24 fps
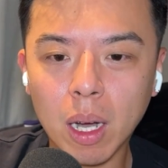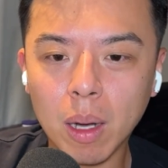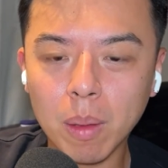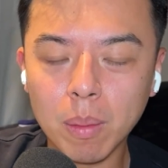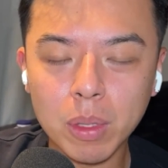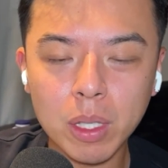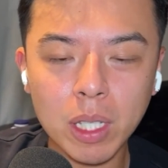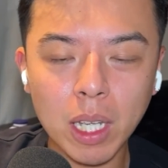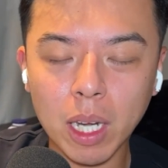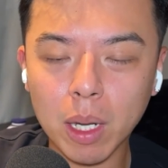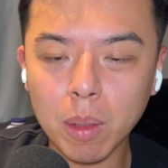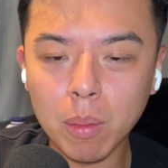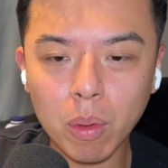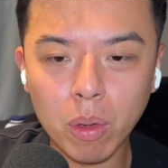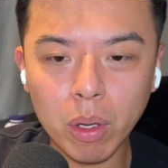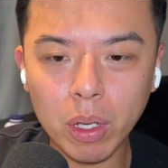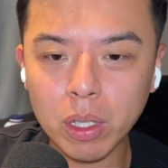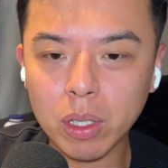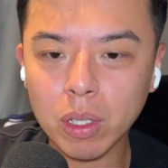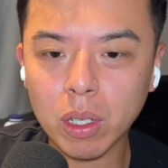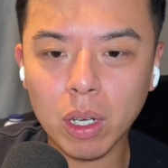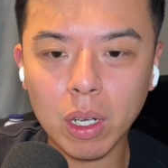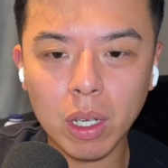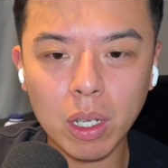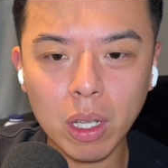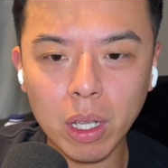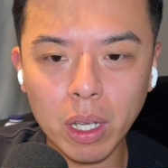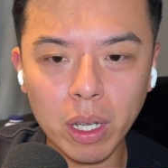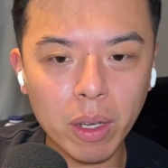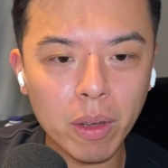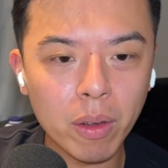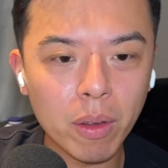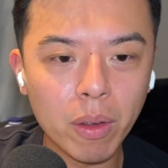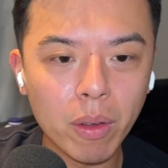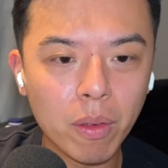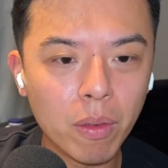Second place got like
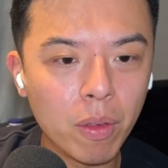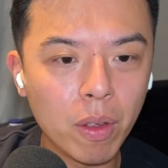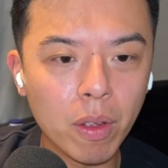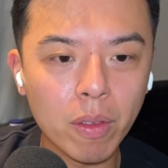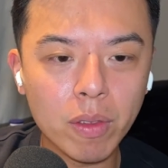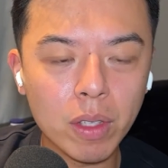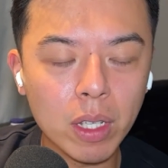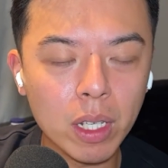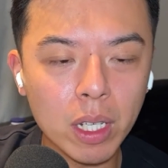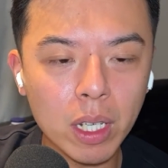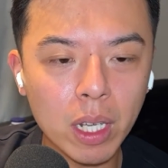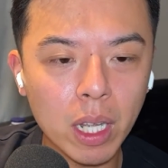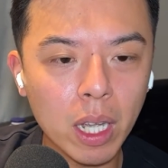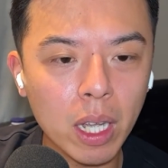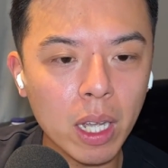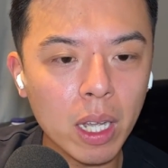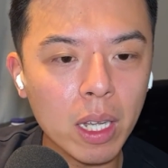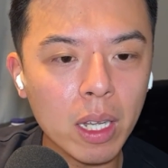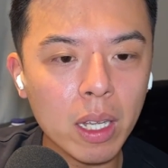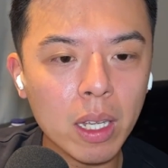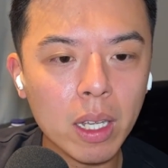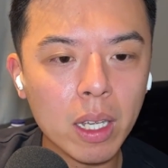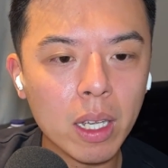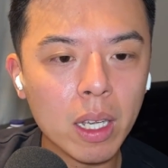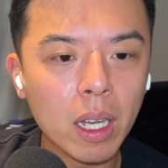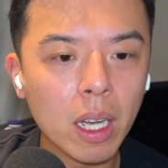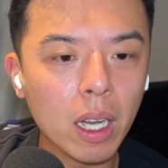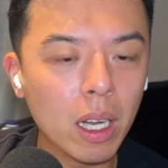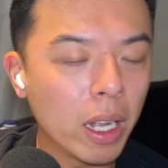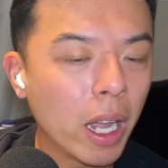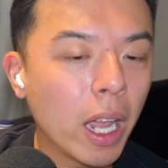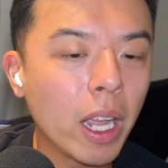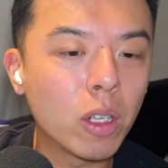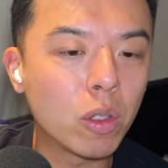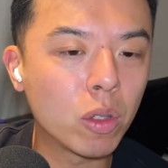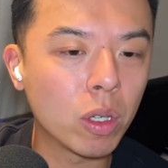15K.
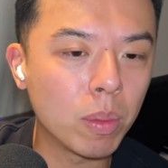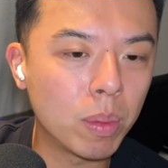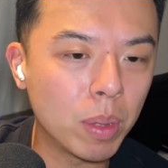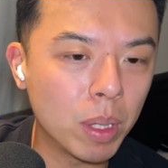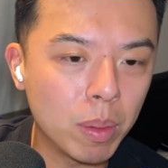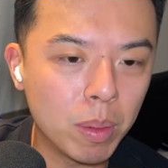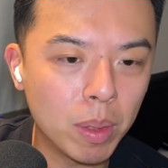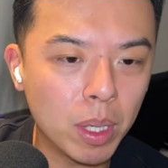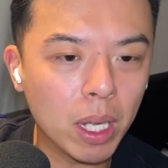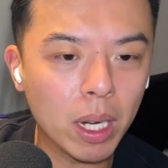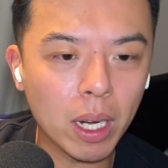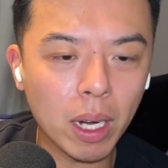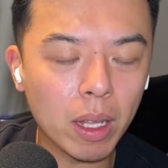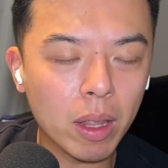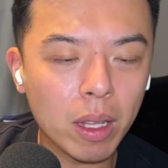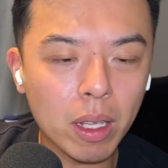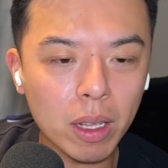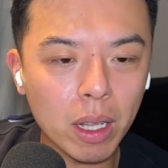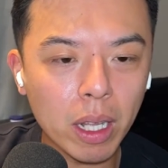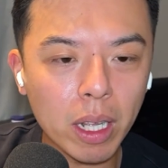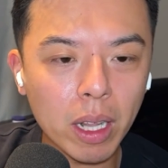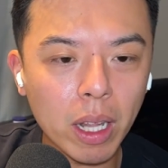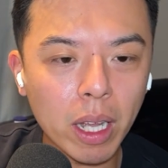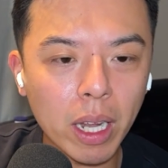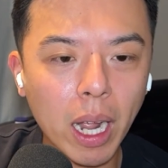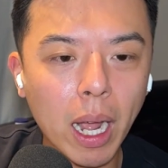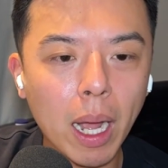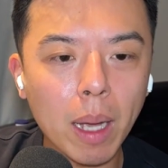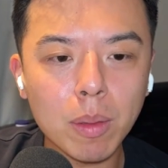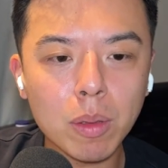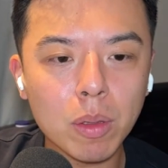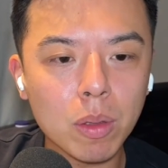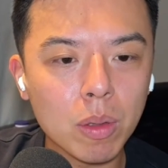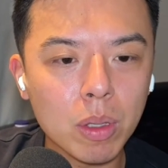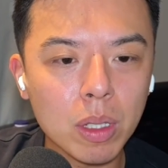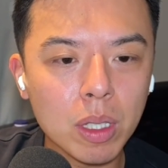Hatred PBN, I think they like
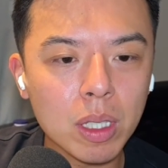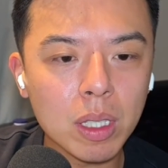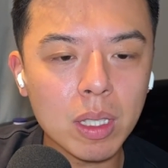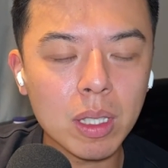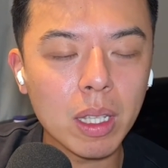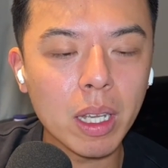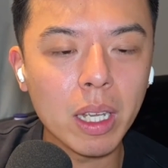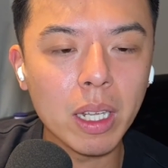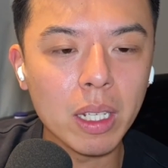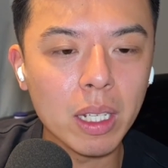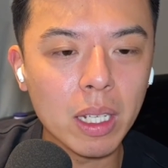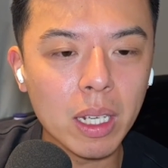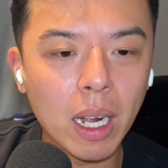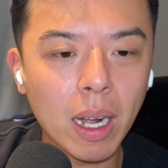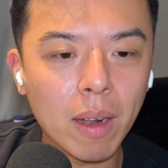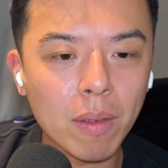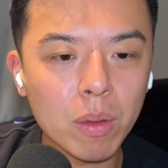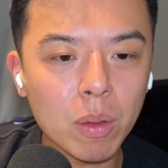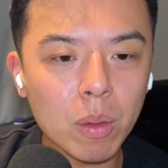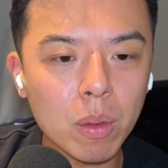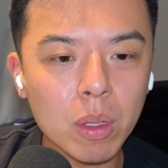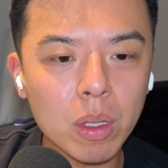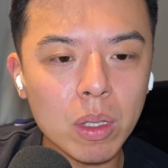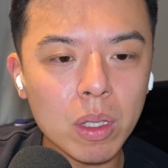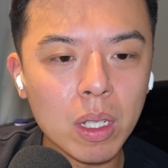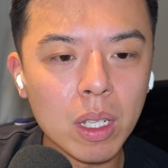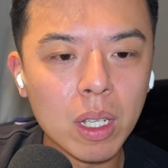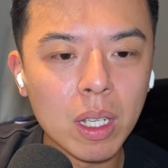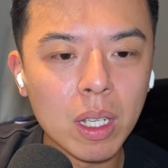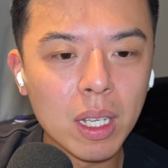absolutely slayed it afterwards.